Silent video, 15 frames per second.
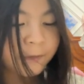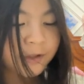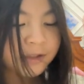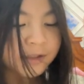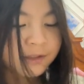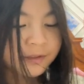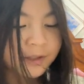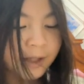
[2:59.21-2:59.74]

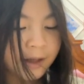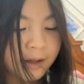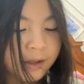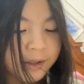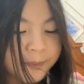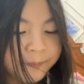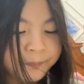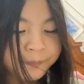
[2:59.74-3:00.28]
wasn't there.
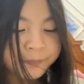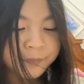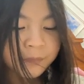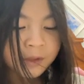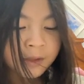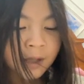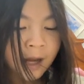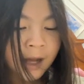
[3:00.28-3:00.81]

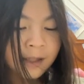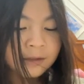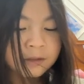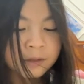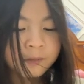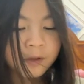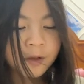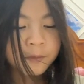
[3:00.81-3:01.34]
Had
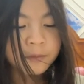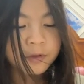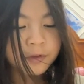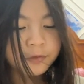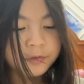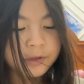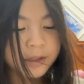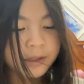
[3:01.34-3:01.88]
someone
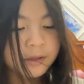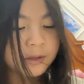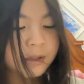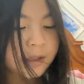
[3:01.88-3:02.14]
moved it?